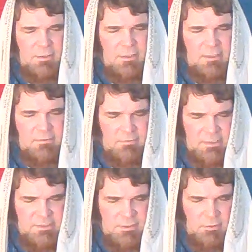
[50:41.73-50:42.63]
you can
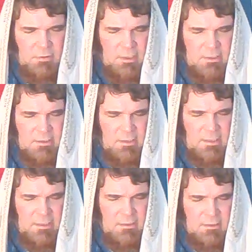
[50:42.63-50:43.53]
restore
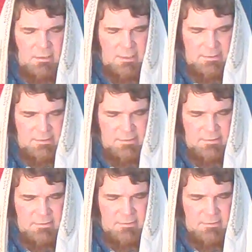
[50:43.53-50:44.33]
us.